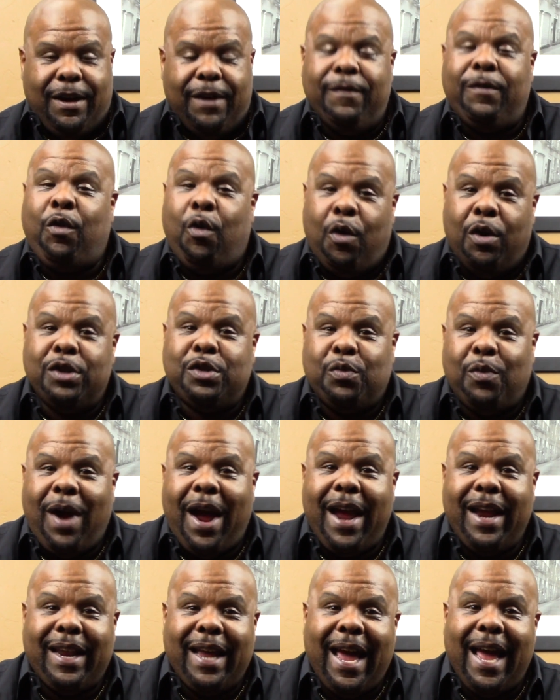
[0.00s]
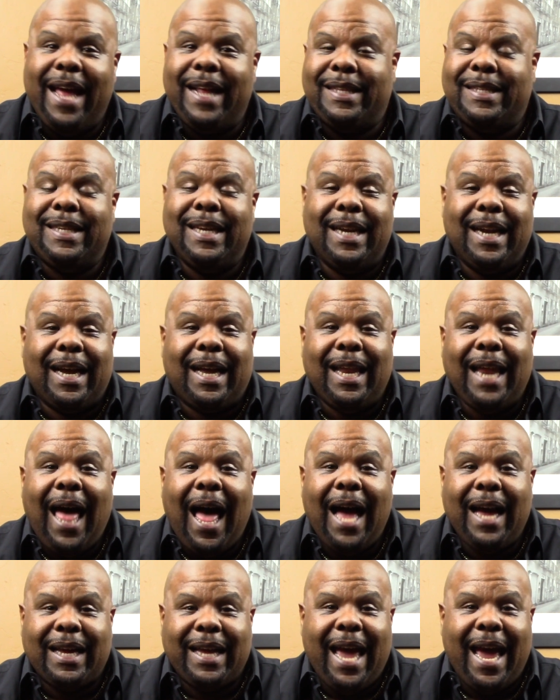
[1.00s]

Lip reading: of course, right at 10 o'clock